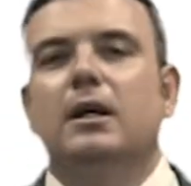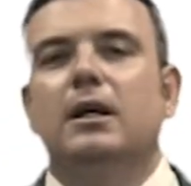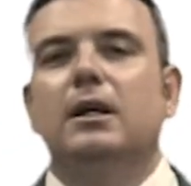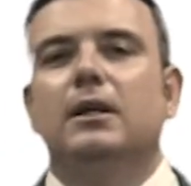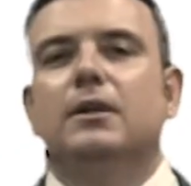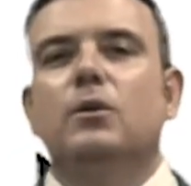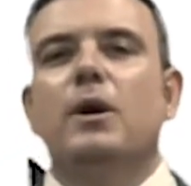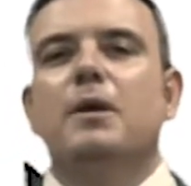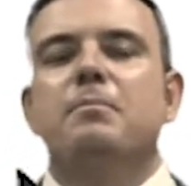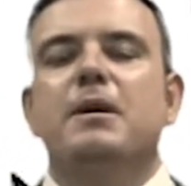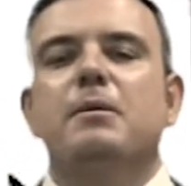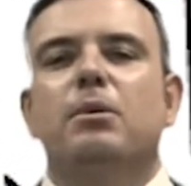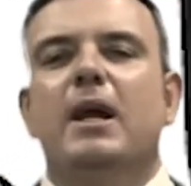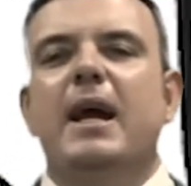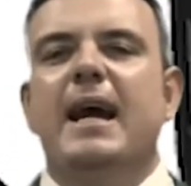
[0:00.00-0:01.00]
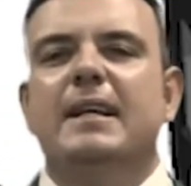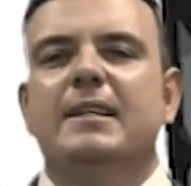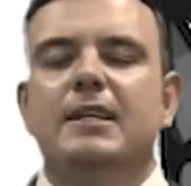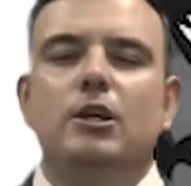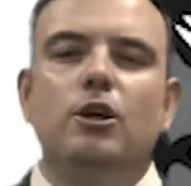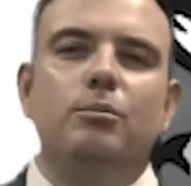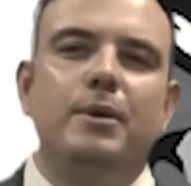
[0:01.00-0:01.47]
uh, the way people are
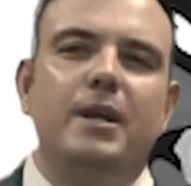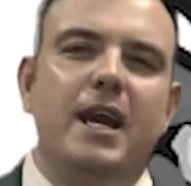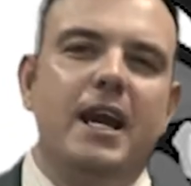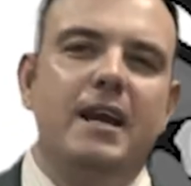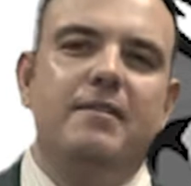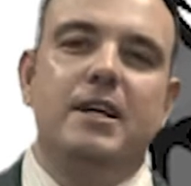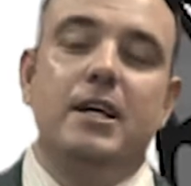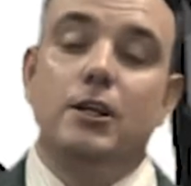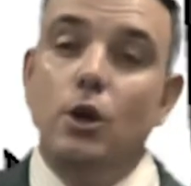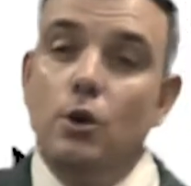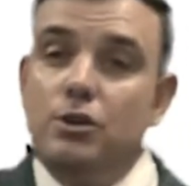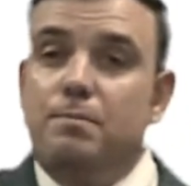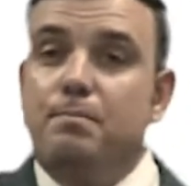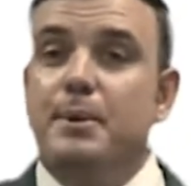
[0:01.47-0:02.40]
acting or behaving and those